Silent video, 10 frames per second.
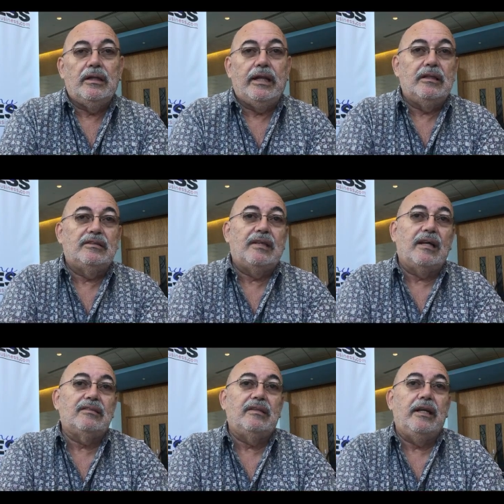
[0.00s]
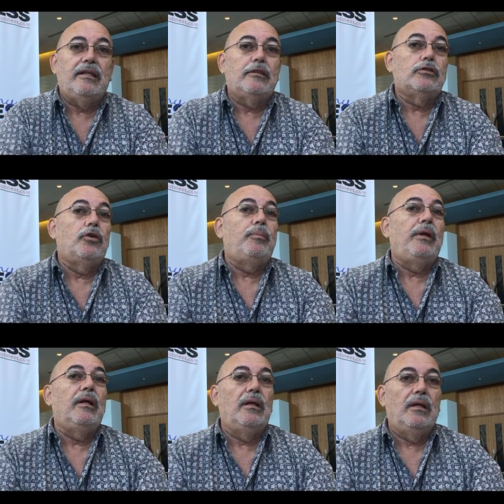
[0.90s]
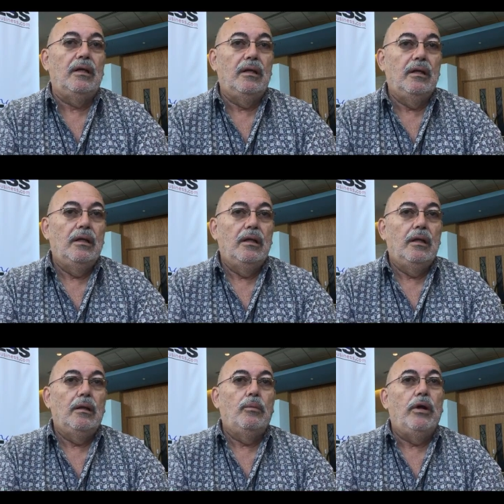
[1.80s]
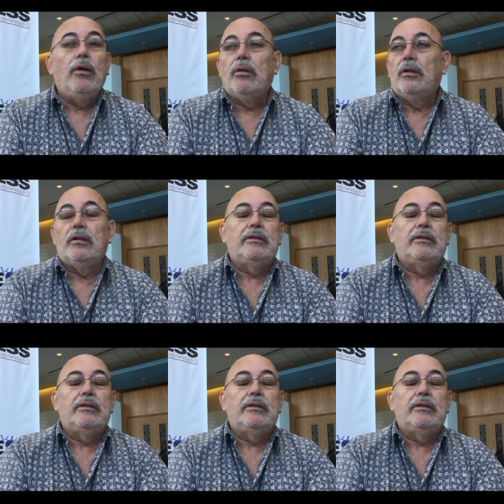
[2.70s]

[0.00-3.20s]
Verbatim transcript: Saks say that it could it be confirmed. Well,